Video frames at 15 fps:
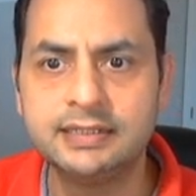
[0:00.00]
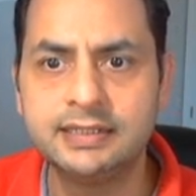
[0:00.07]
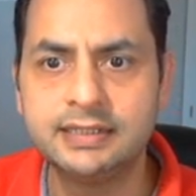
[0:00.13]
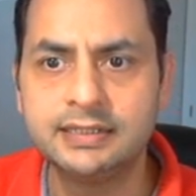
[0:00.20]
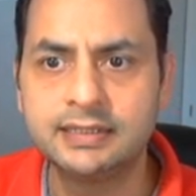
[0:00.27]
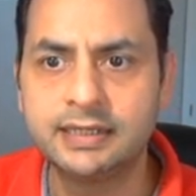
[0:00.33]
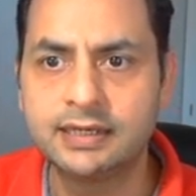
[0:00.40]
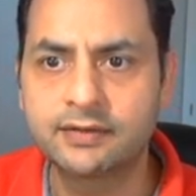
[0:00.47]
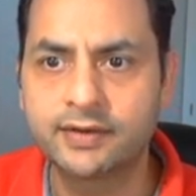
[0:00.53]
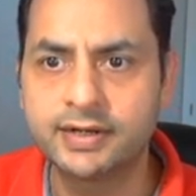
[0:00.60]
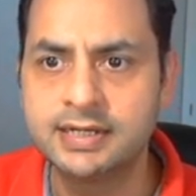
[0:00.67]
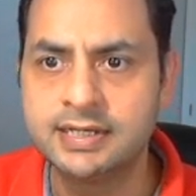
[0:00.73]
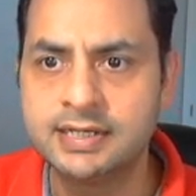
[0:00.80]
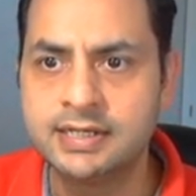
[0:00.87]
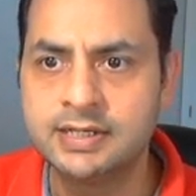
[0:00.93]
the here,
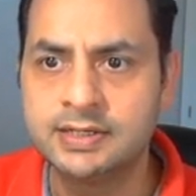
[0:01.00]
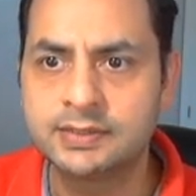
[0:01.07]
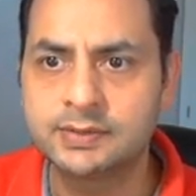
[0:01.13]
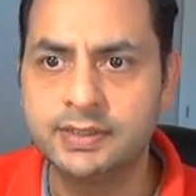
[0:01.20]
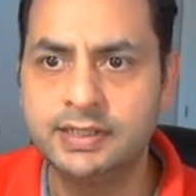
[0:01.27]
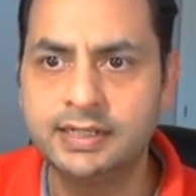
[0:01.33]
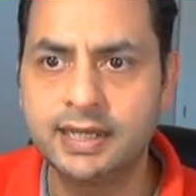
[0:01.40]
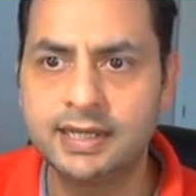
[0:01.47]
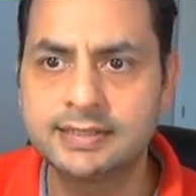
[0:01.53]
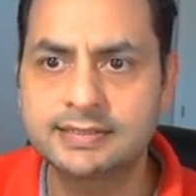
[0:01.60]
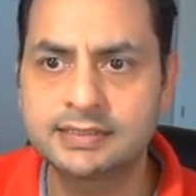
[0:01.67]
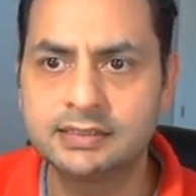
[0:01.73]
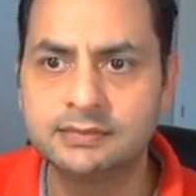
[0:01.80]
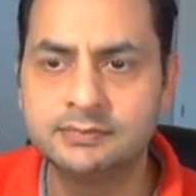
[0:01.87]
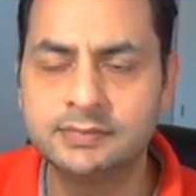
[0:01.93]
right? So it has
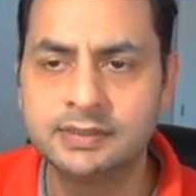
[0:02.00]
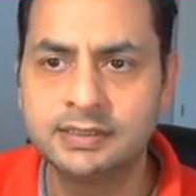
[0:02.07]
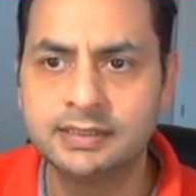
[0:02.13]
some